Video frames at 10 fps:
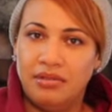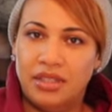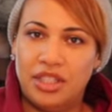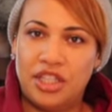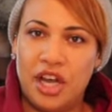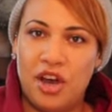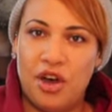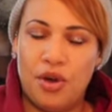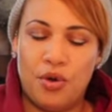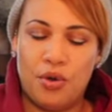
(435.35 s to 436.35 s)

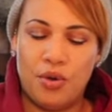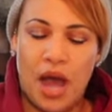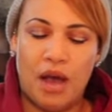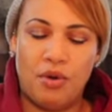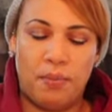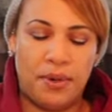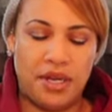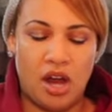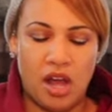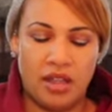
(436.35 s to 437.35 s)
So I will
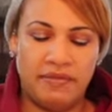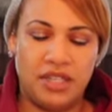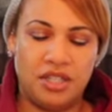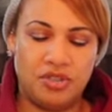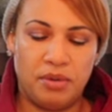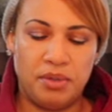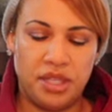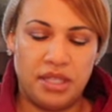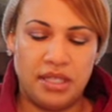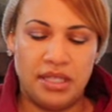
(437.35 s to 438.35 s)
put all of the
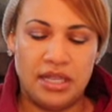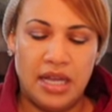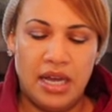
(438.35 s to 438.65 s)
descriptions